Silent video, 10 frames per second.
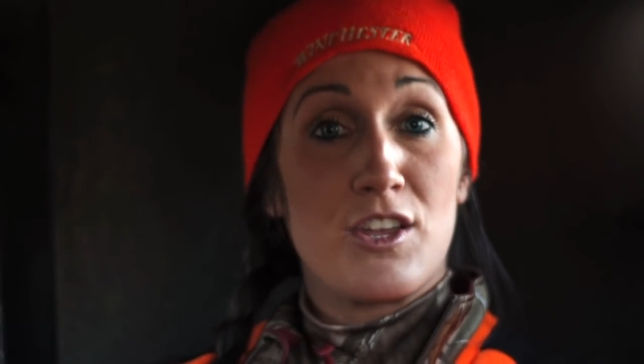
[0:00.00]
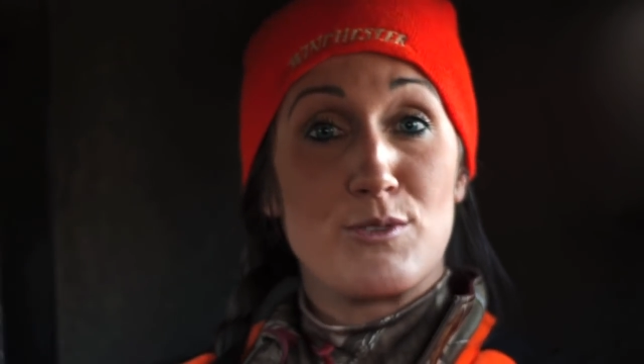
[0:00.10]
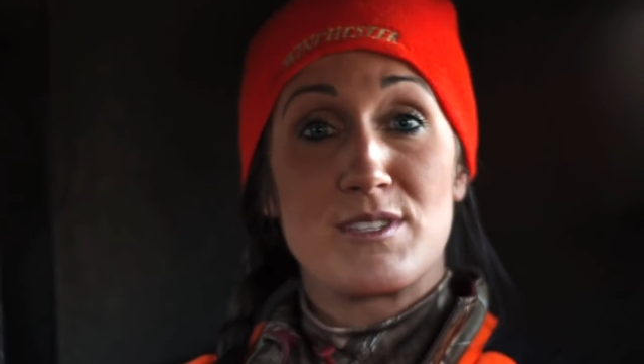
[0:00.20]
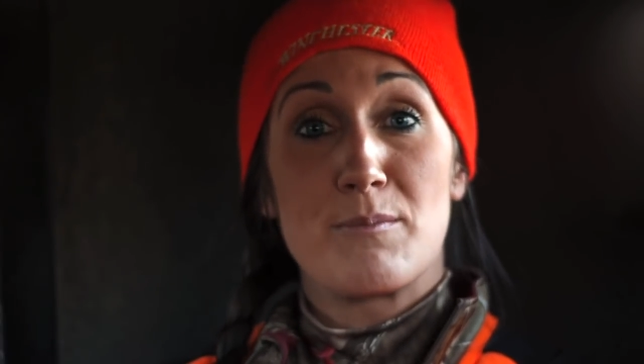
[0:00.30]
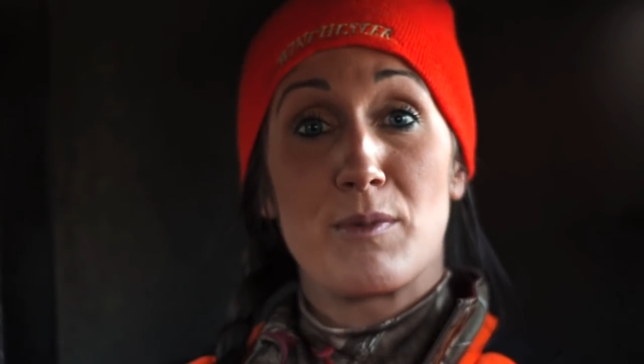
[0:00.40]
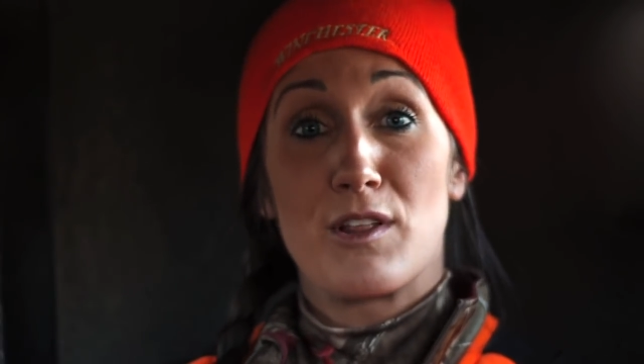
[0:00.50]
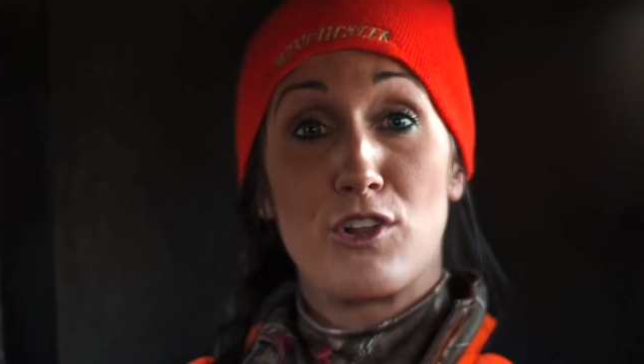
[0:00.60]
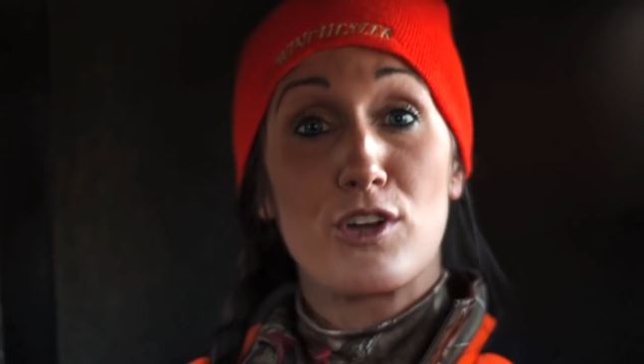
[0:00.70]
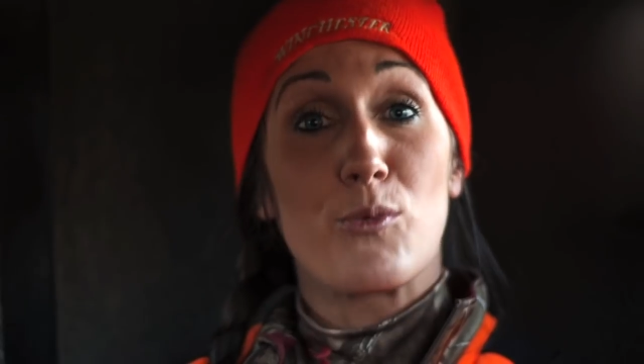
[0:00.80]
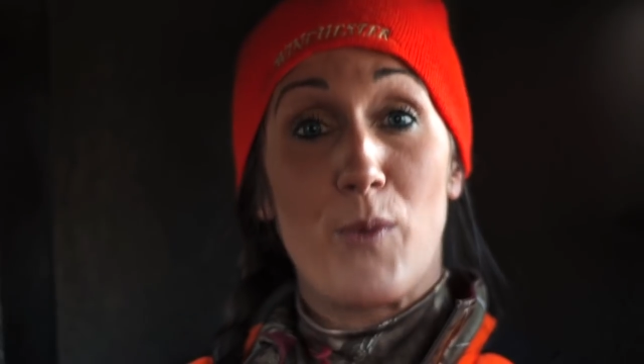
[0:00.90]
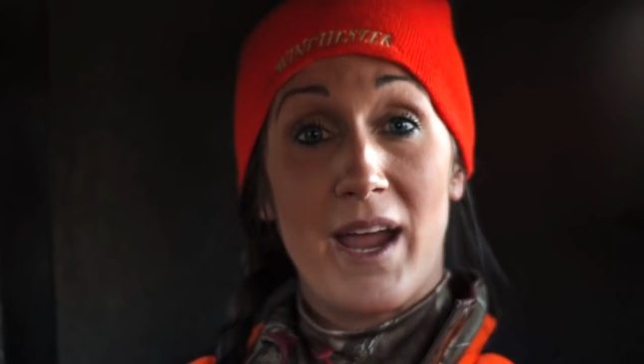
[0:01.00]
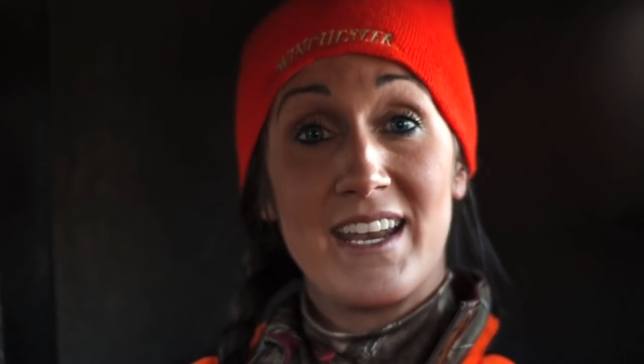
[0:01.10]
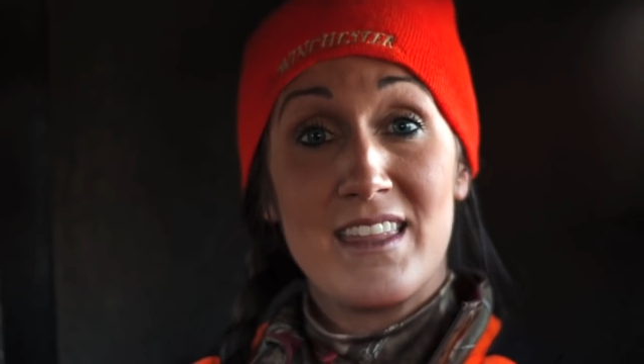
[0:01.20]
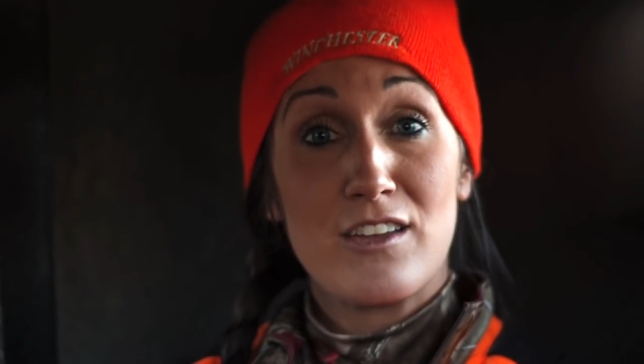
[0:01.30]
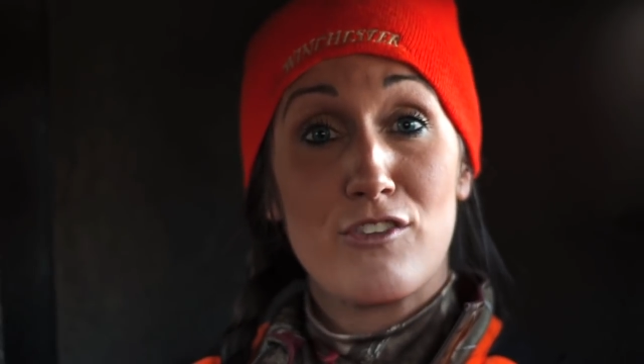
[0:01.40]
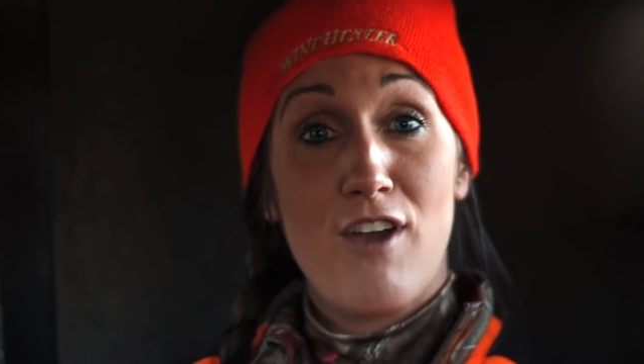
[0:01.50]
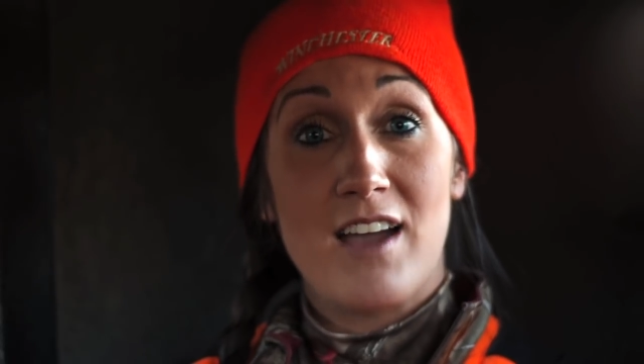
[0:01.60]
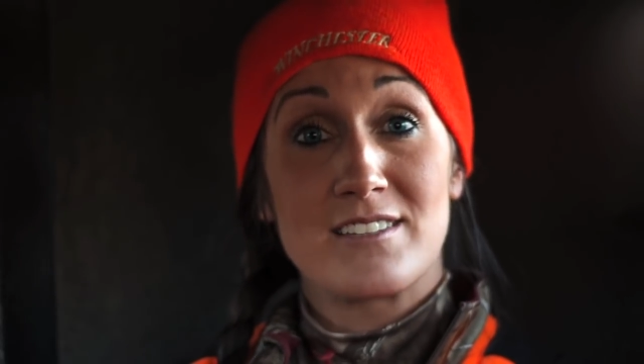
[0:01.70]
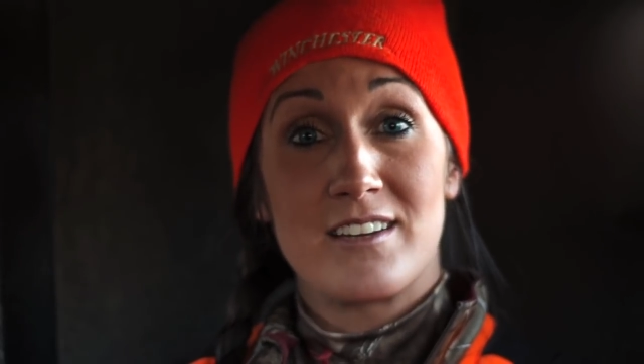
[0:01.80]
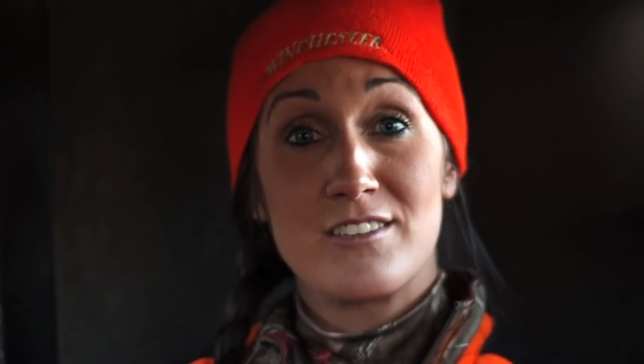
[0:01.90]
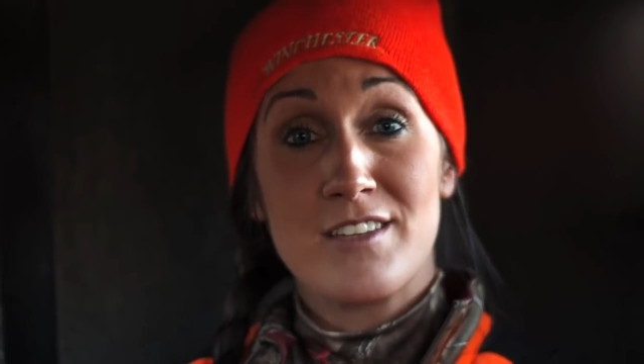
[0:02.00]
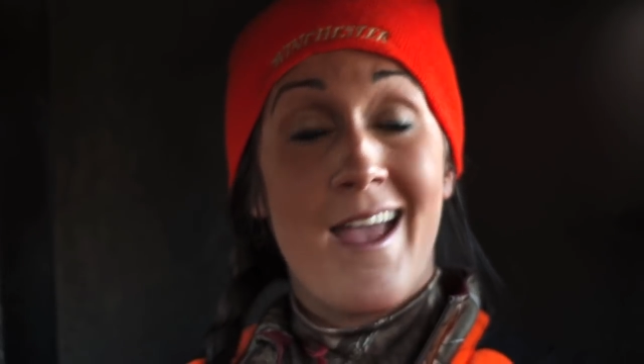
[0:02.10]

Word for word: You simply look right in the crosshairs